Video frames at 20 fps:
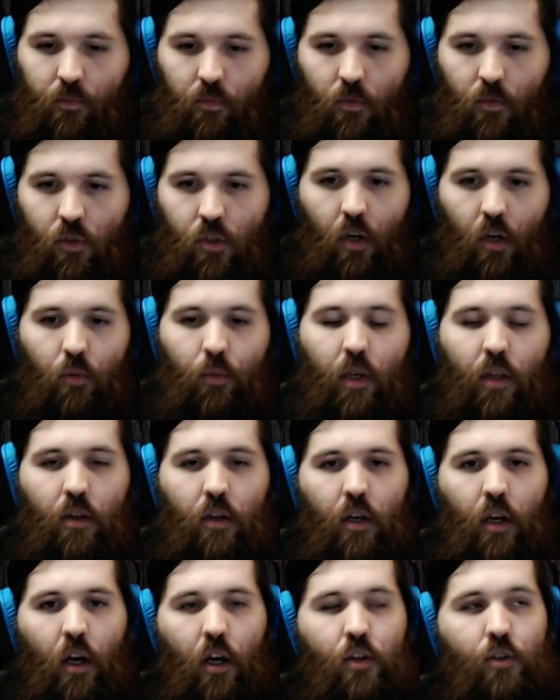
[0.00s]
don't read their
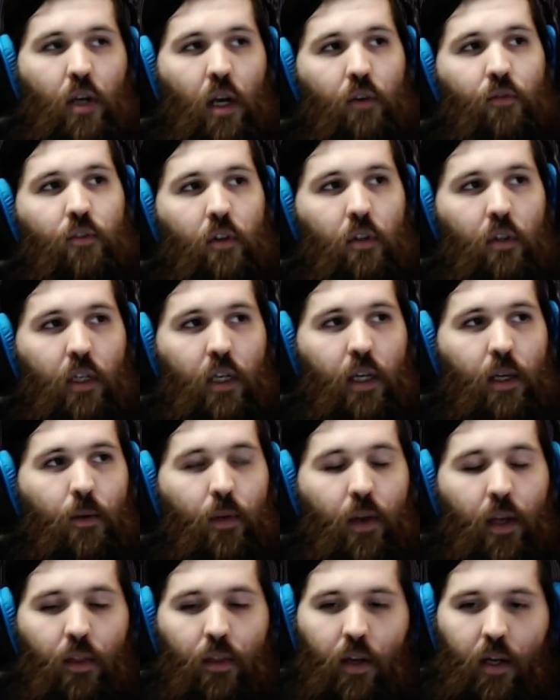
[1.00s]
contract fully
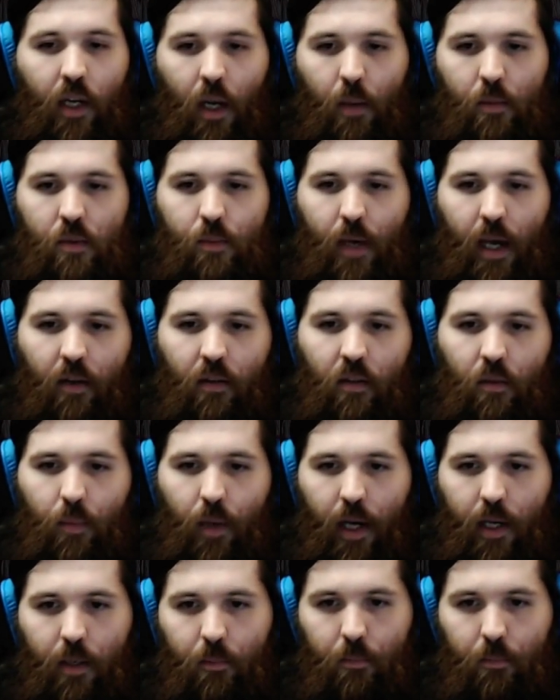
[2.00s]
and then it comes back to bite them.